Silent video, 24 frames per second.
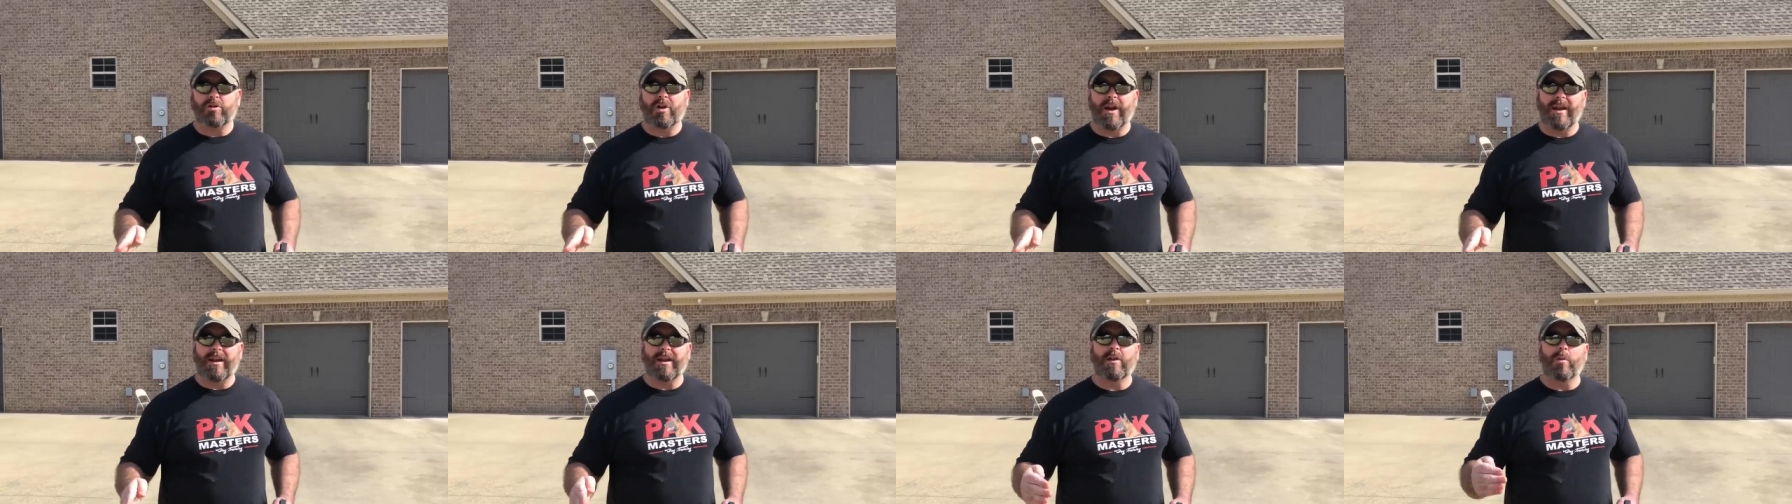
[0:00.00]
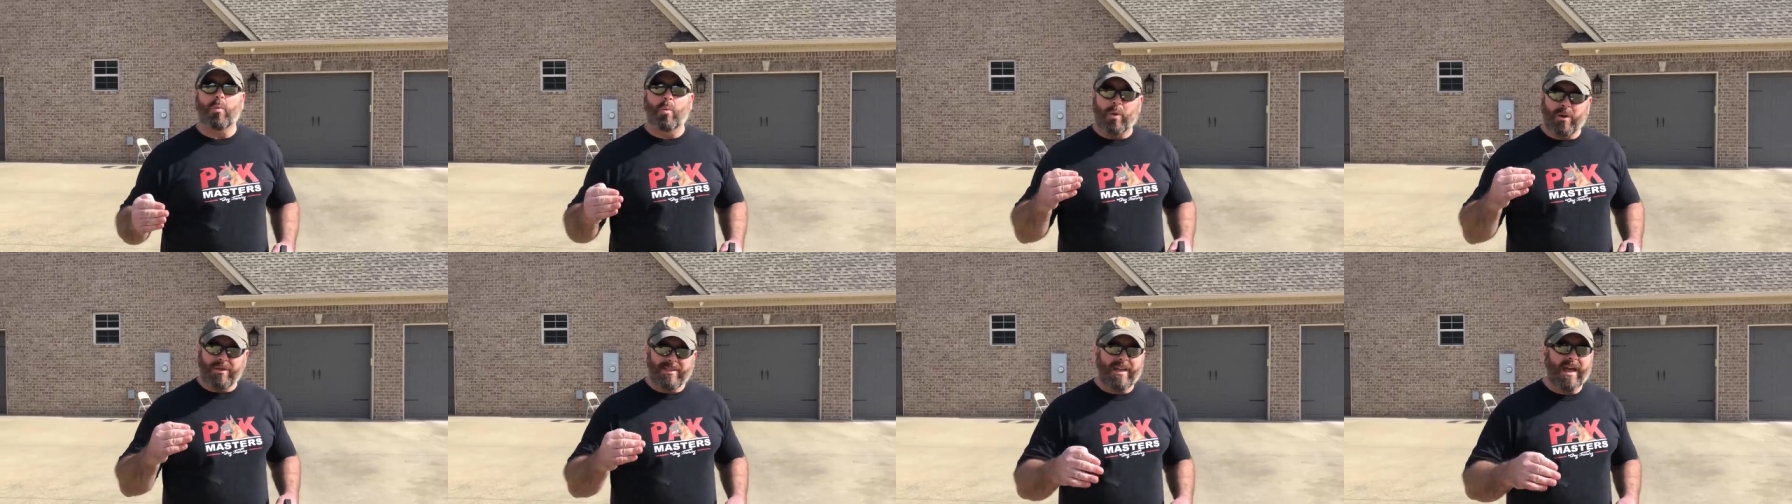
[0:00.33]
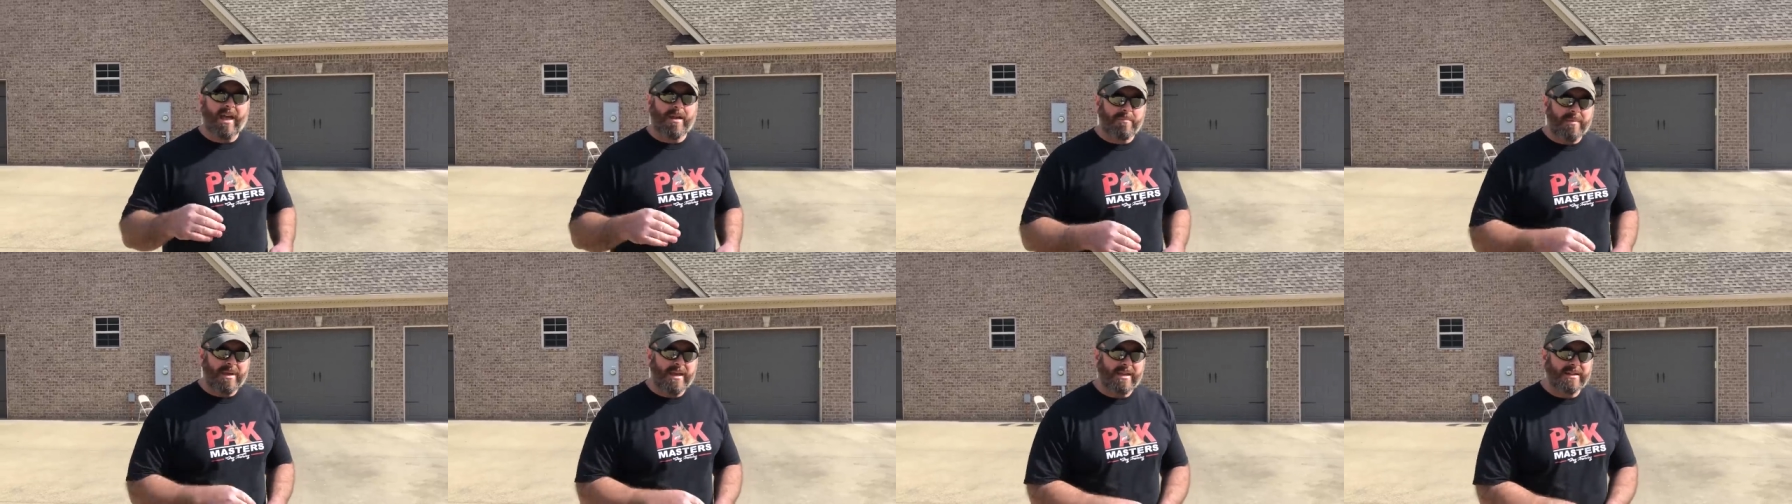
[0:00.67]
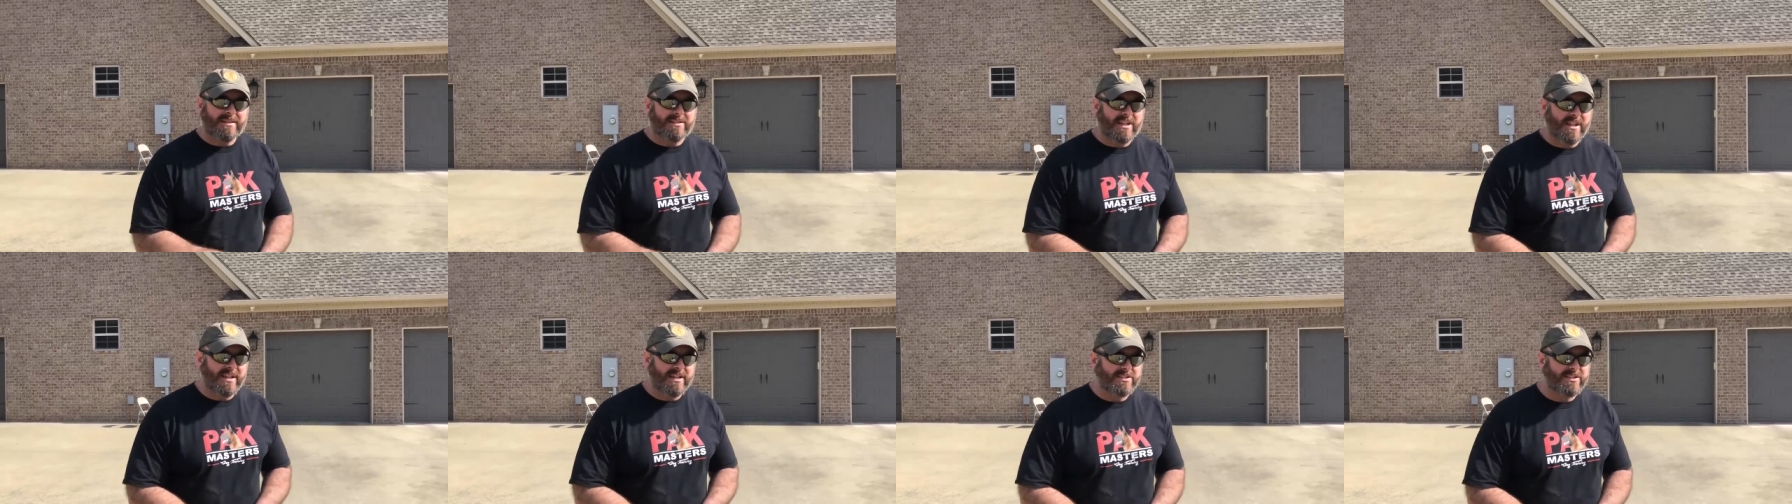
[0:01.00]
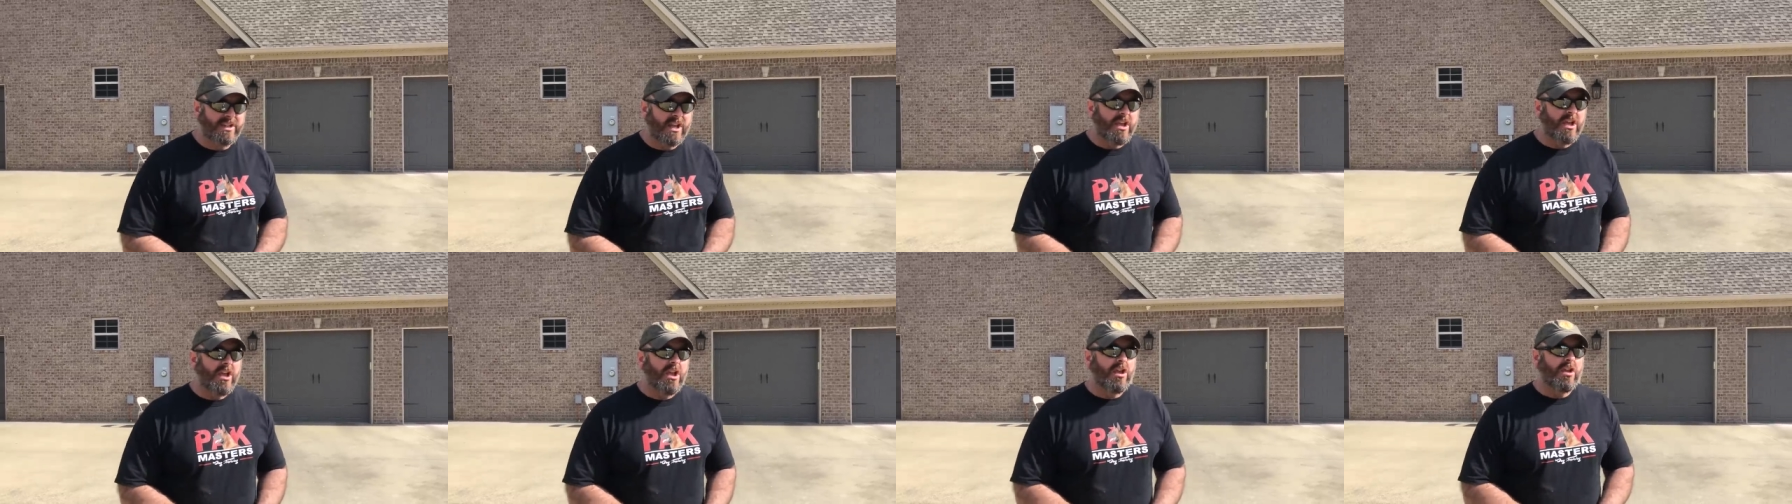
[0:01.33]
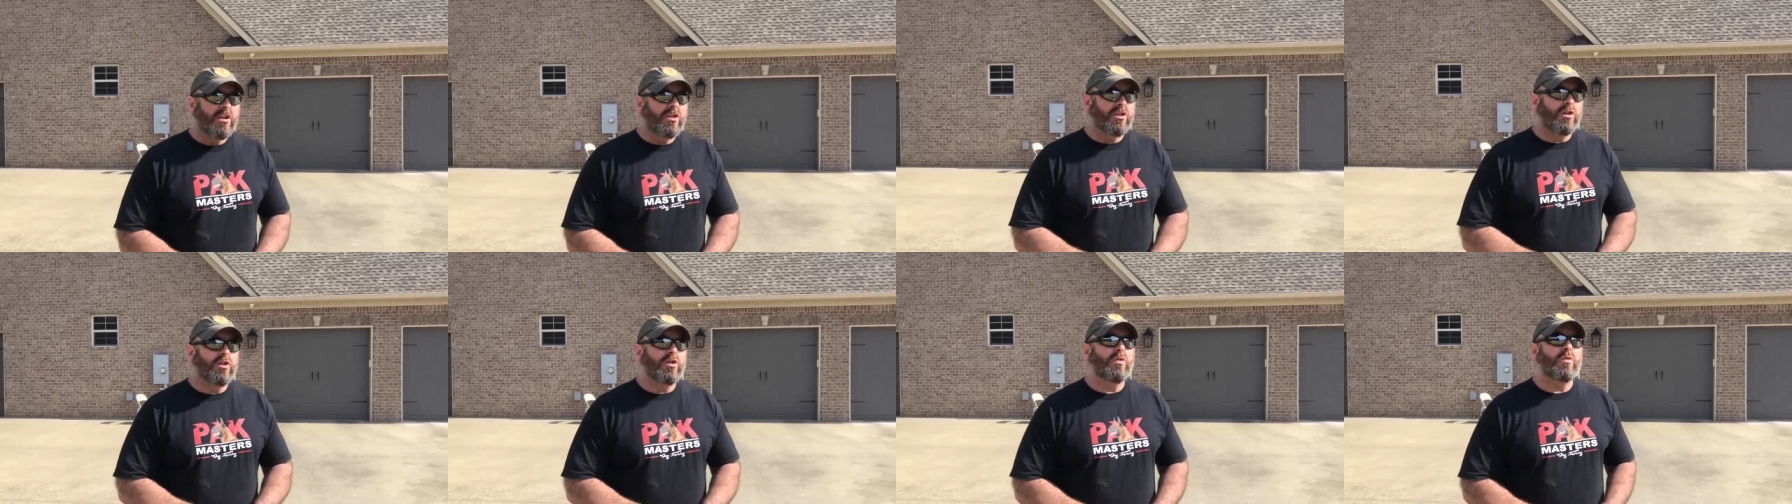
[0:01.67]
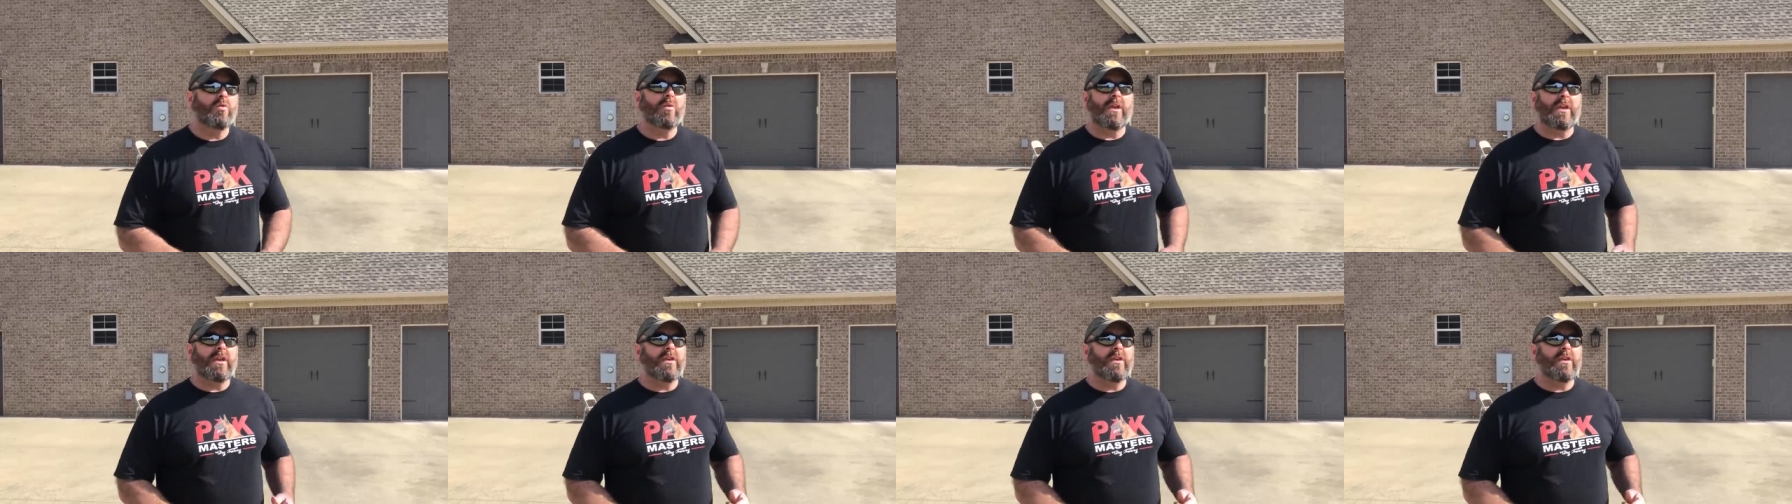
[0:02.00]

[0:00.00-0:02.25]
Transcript: training, what that means is you